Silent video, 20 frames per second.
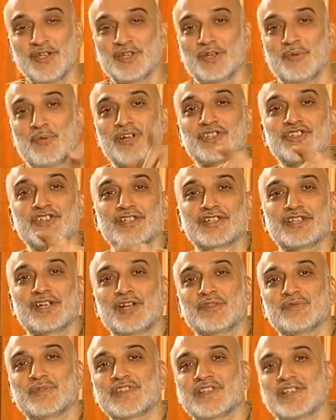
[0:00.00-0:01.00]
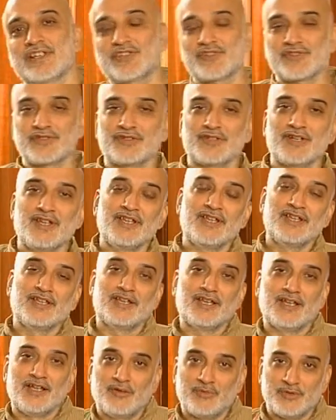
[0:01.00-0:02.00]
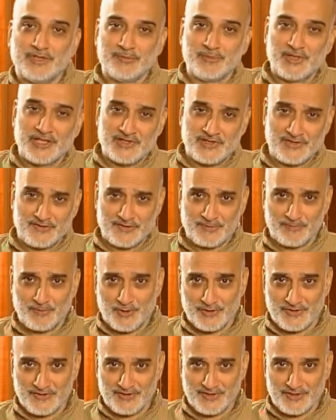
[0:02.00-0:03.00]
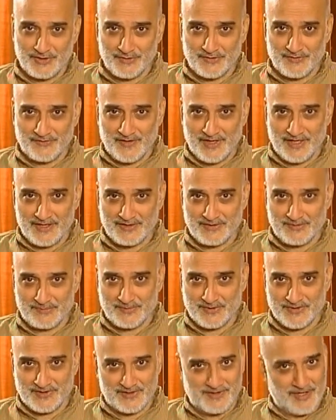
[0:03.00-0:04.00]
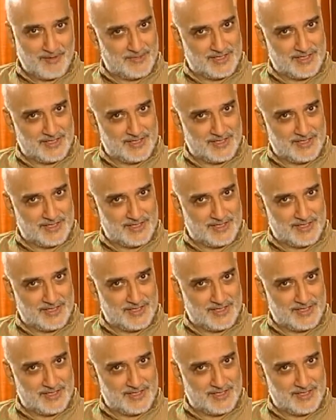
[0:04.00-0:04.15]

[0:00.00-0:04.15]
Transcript: You're watching a conversation with the Minister of Sports and Youth Affairs, Mr.